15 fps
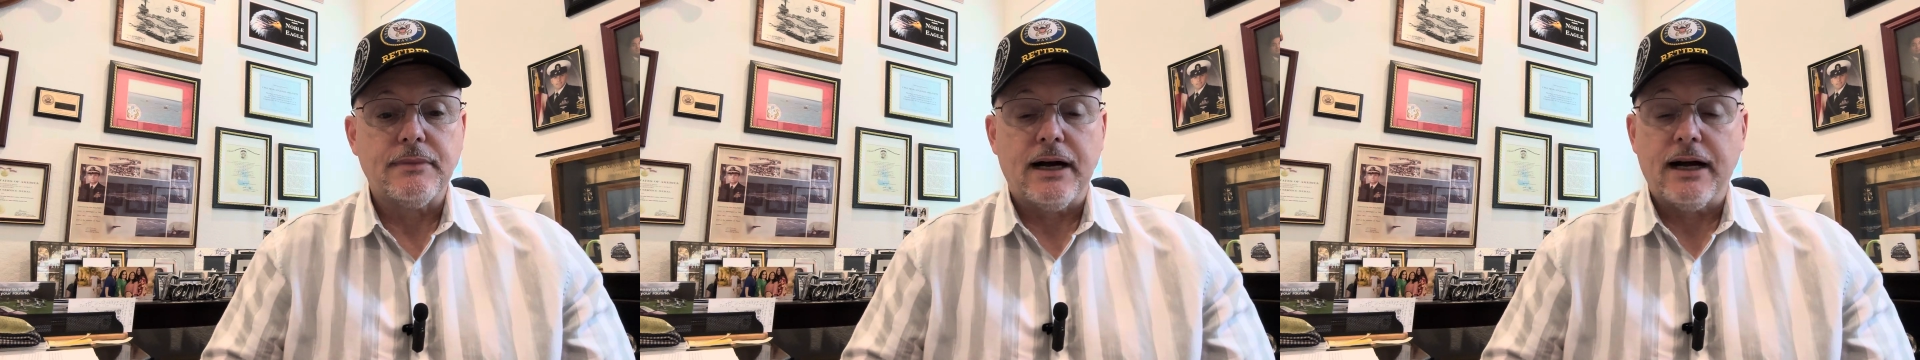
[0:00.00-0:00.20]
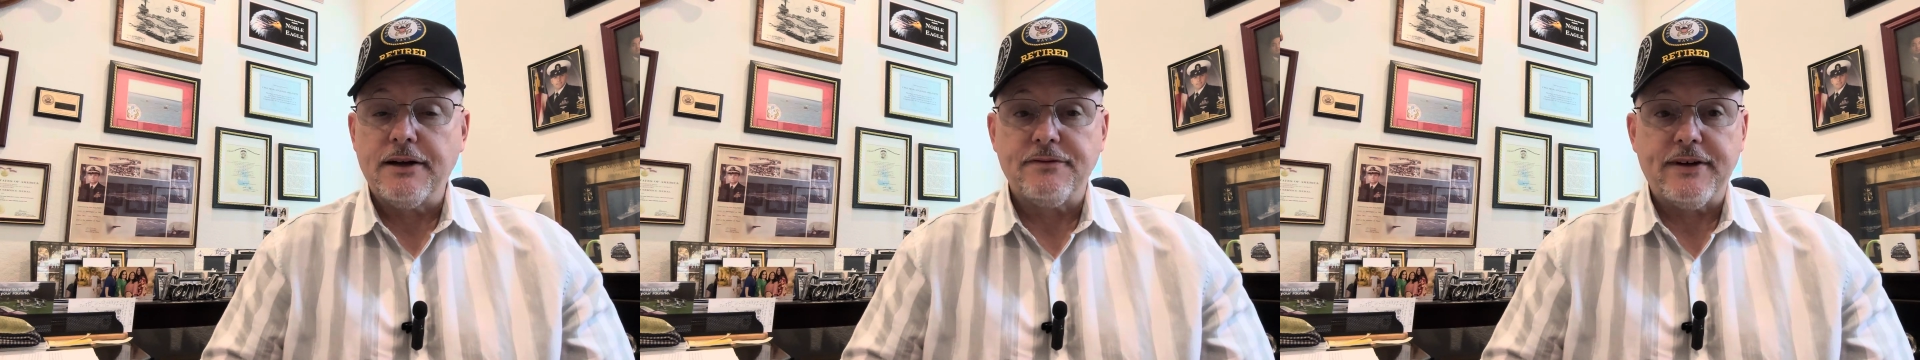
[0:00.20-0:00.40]

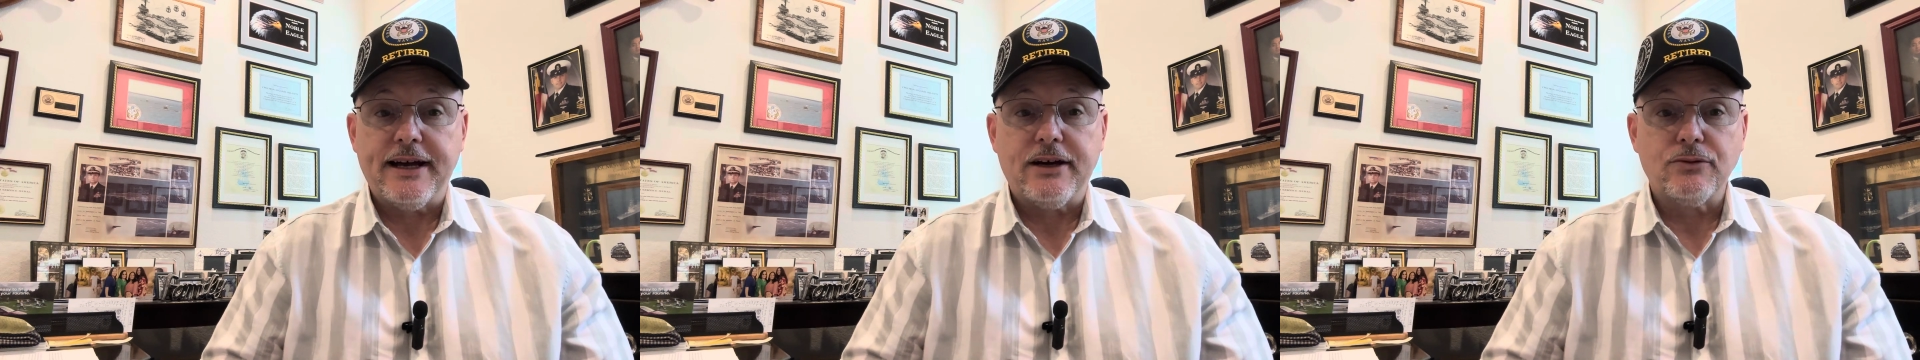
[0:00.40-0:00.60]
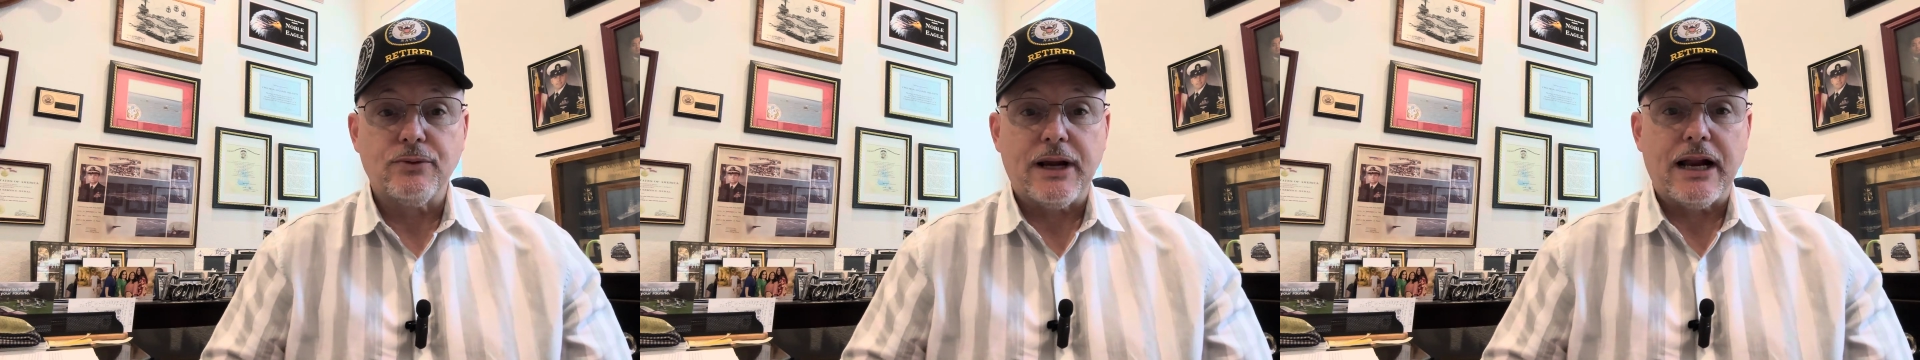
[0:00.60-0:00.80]
I
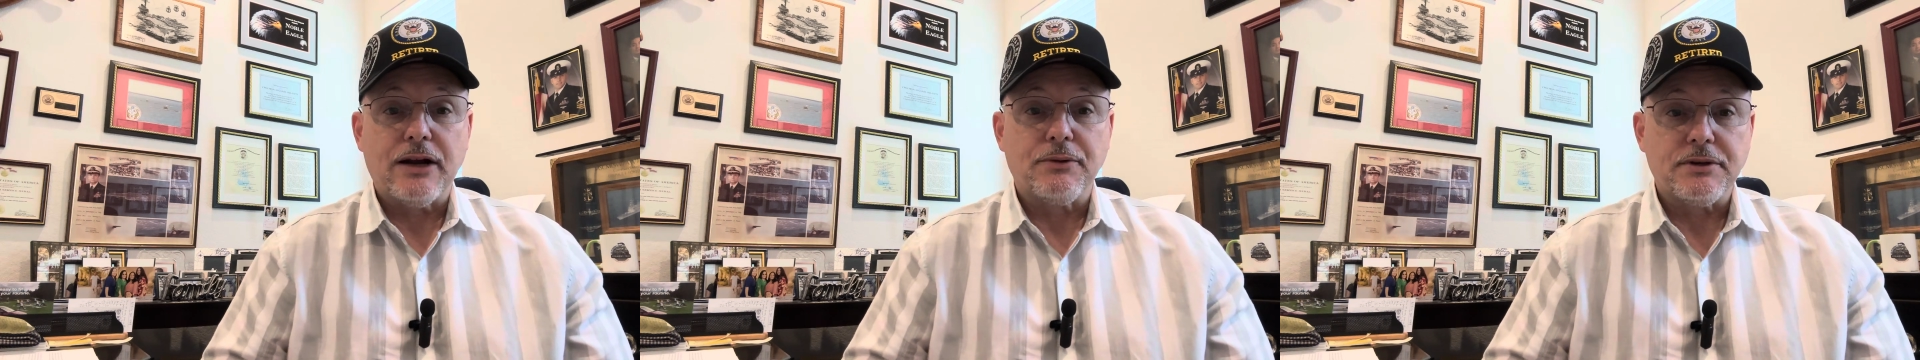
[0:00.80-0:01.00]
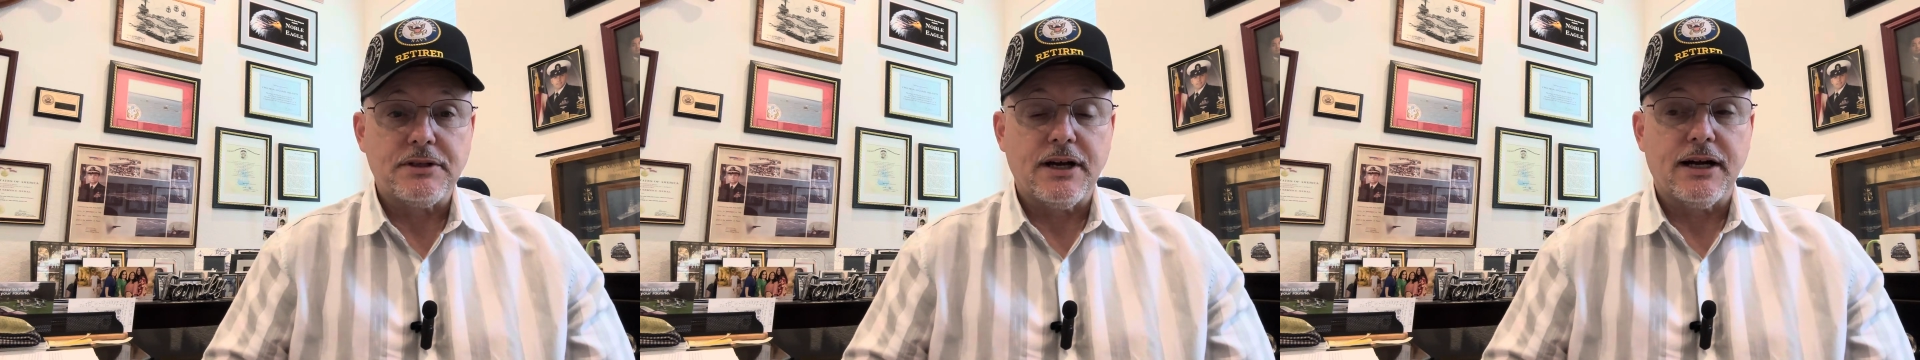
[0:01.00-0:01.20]
vowed when I
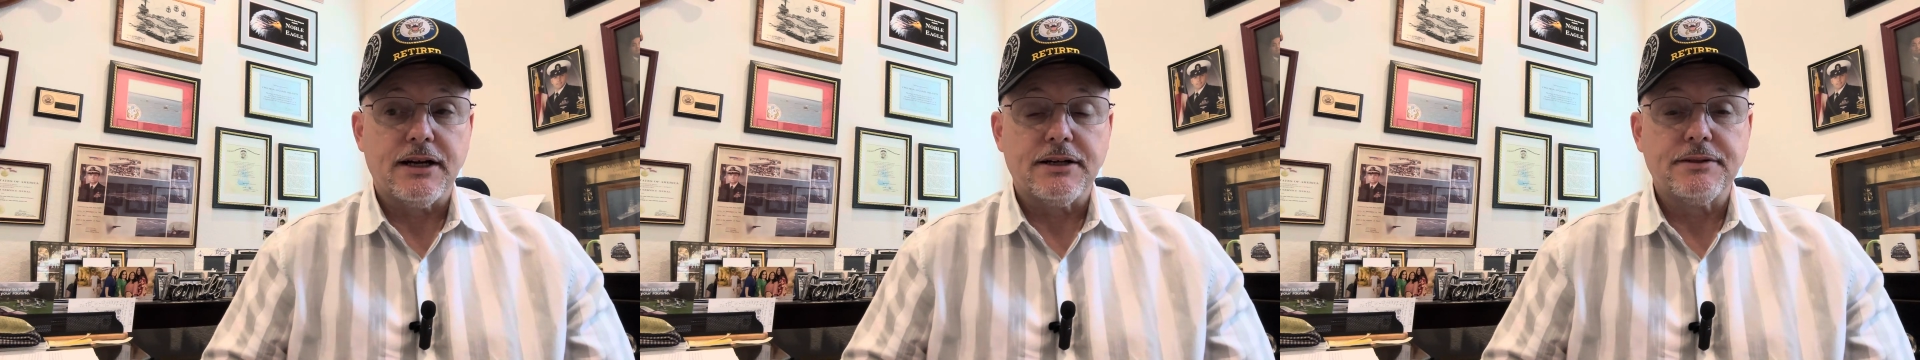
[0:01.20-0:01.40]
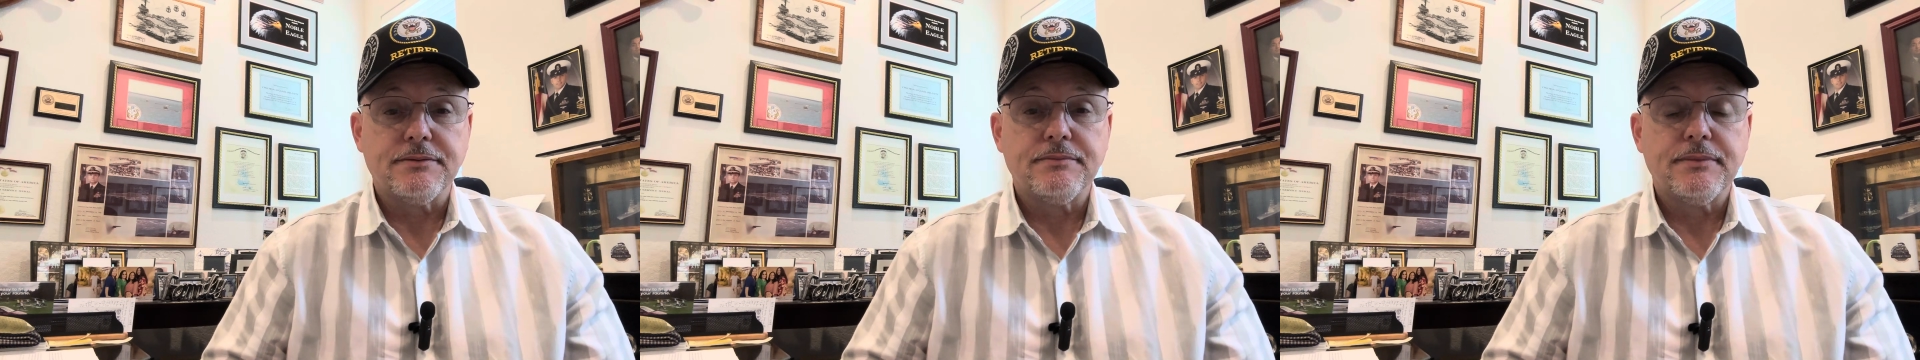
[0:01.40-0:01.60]

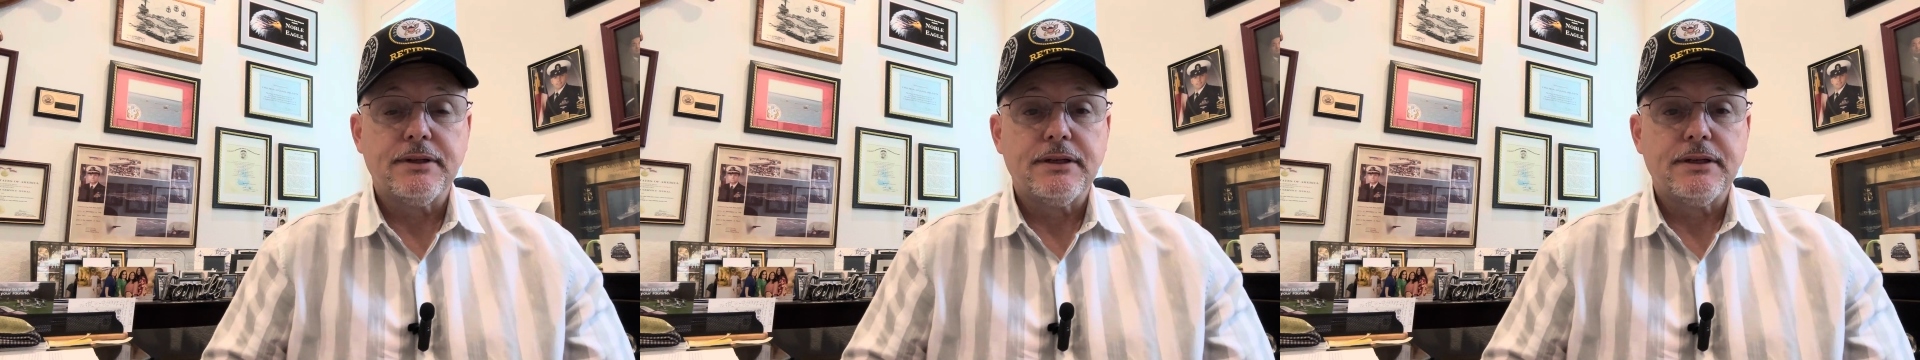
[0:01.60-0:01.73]
retired,